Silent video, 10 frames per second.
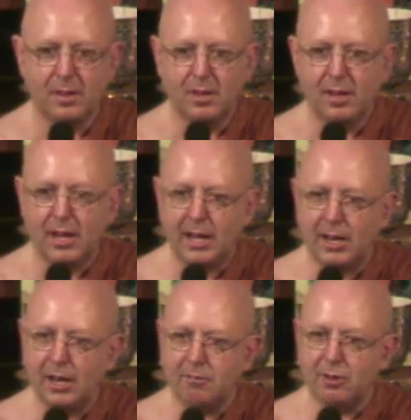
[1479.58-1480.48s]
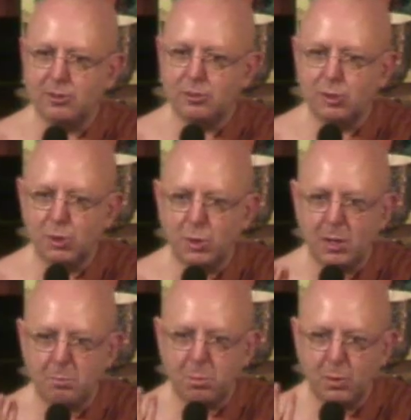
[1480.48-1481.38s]
And there are two
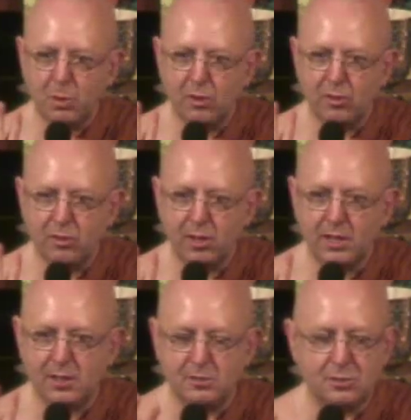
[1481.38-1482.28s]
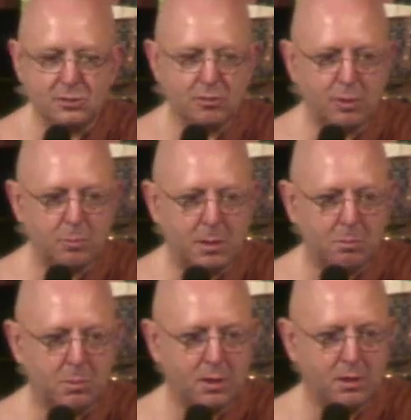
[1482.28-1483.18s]
important things to
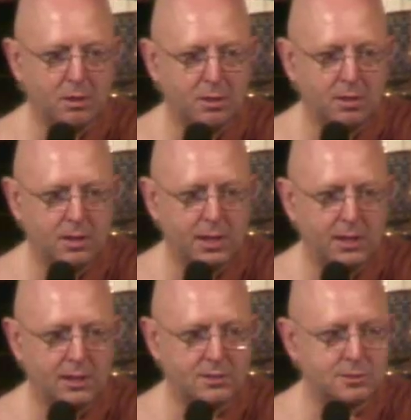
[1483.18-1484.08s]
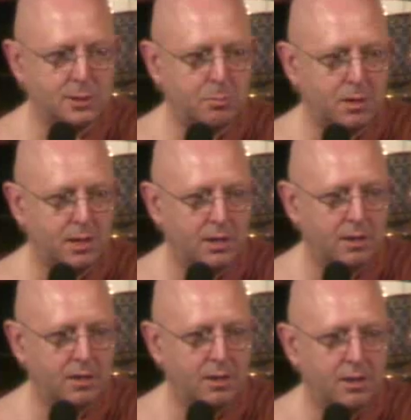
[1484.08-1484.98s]
remember in this simile.
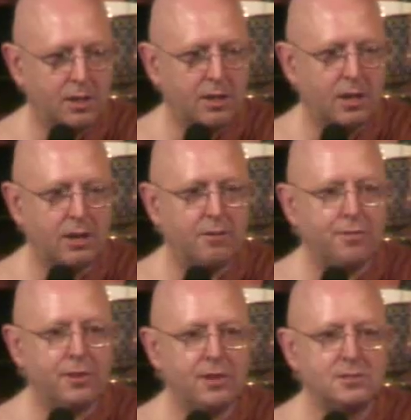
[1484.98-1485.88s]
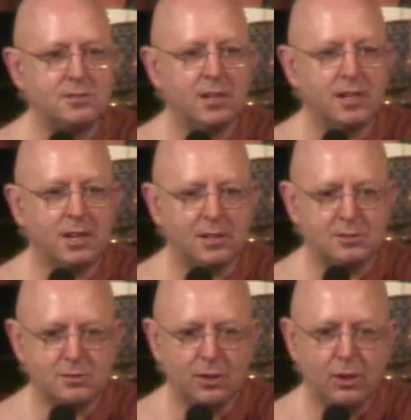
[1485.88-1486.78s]
And the first thing
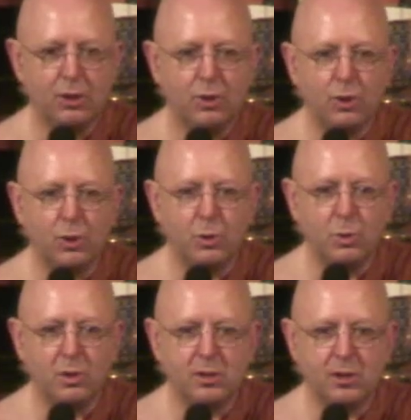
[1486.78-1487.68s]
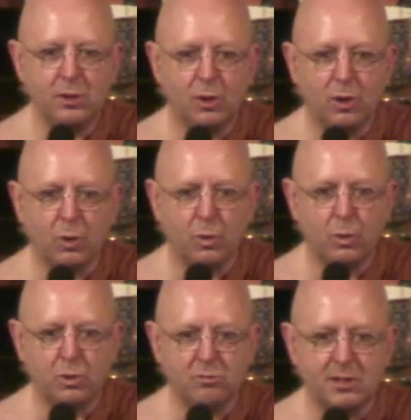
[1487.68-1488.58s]
is, you did not
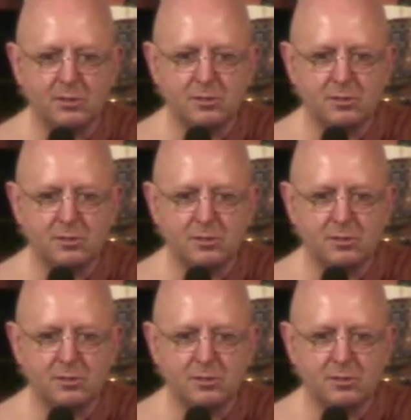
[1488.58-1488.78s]
order it